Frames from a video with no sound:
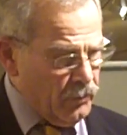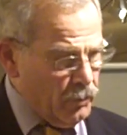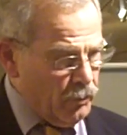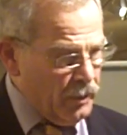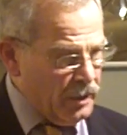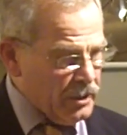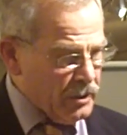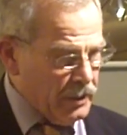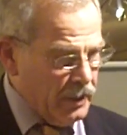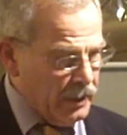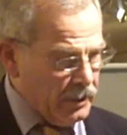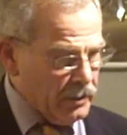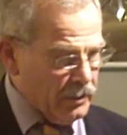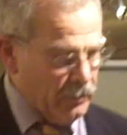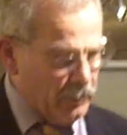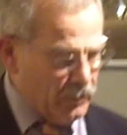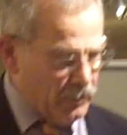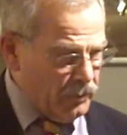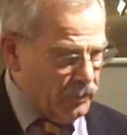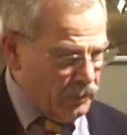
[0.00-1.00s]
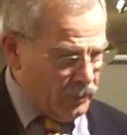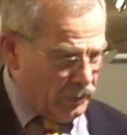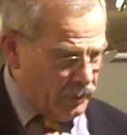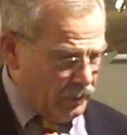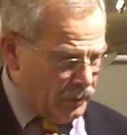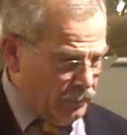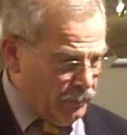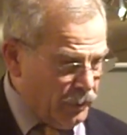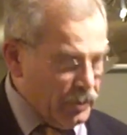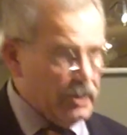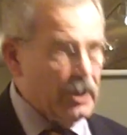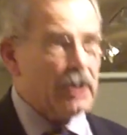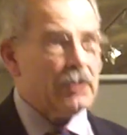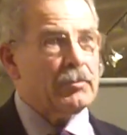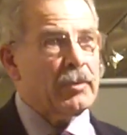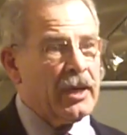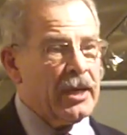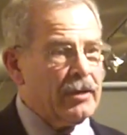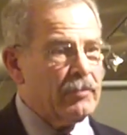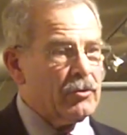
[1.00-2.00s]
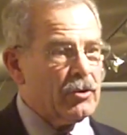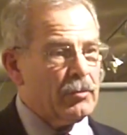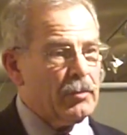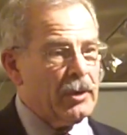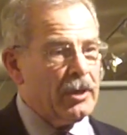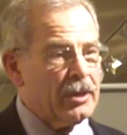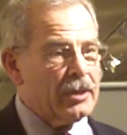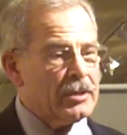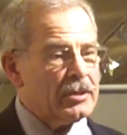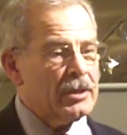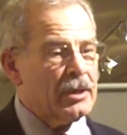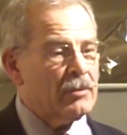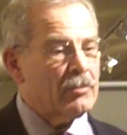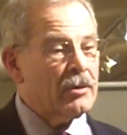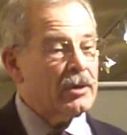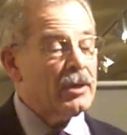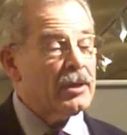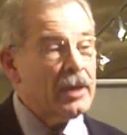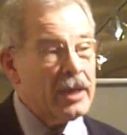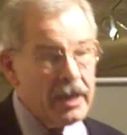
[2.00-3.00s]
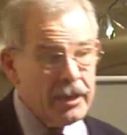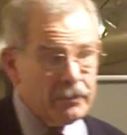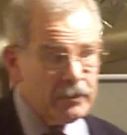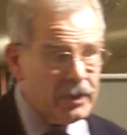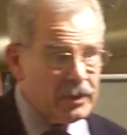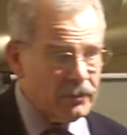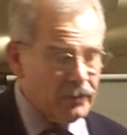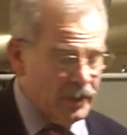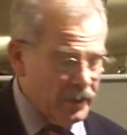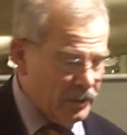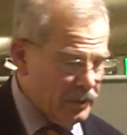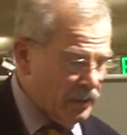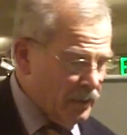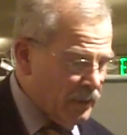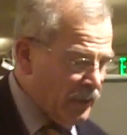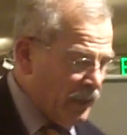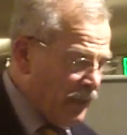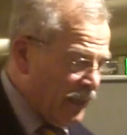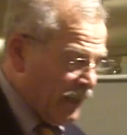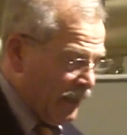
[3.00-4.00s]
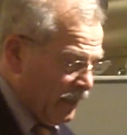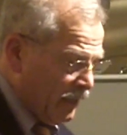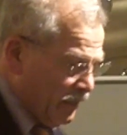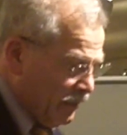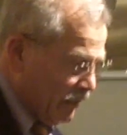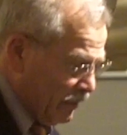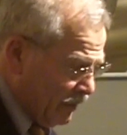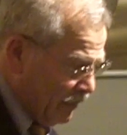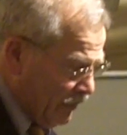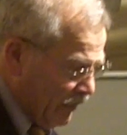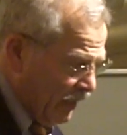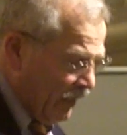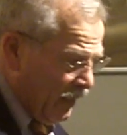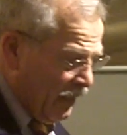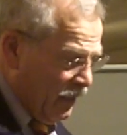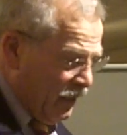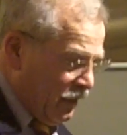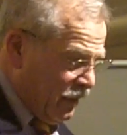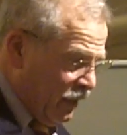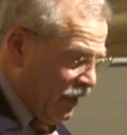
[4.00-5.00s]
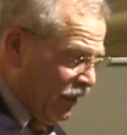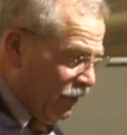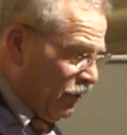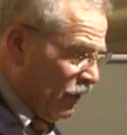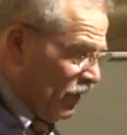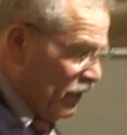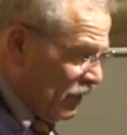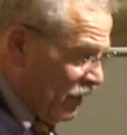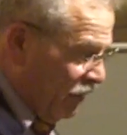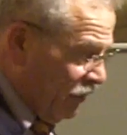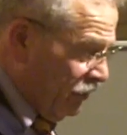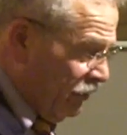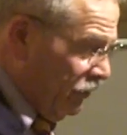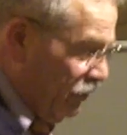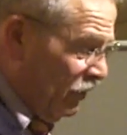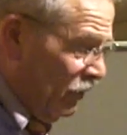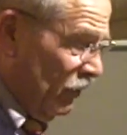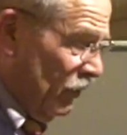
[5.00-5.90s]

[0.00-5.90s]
the witch doctor possessed by evil spirits. Now, what had happened was that they had, uh, the Africans have,